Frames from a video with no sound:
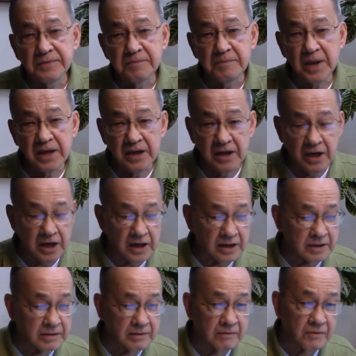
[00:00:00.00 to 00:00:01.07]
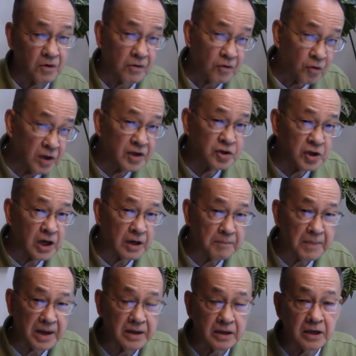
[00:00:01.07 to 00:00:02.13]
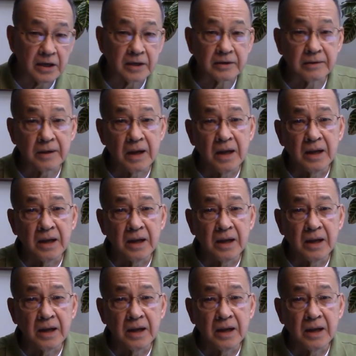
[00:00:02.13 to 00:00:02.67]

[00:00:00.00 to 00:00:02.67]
Medicare, original Medicare.